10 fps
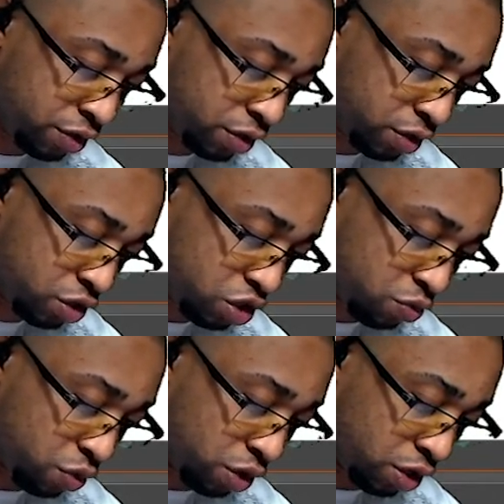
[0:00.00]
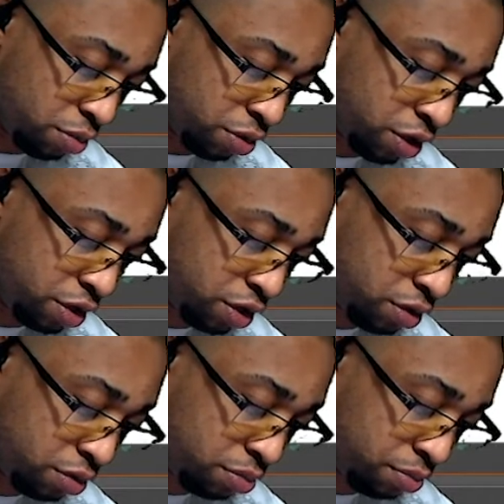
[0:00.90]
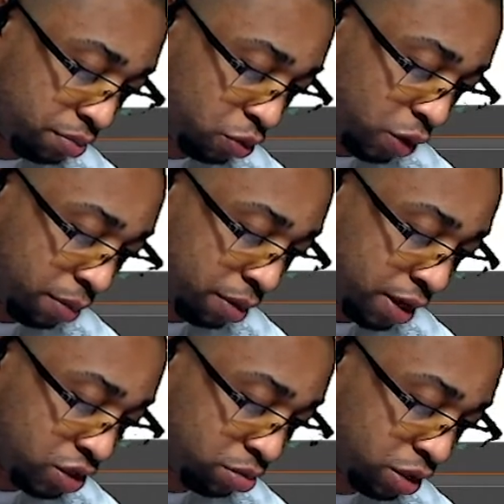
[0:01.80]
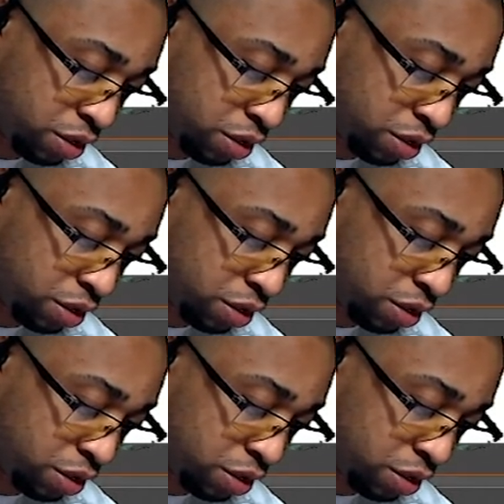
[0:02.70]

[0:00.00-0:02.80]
somewhere up here, quite possibly.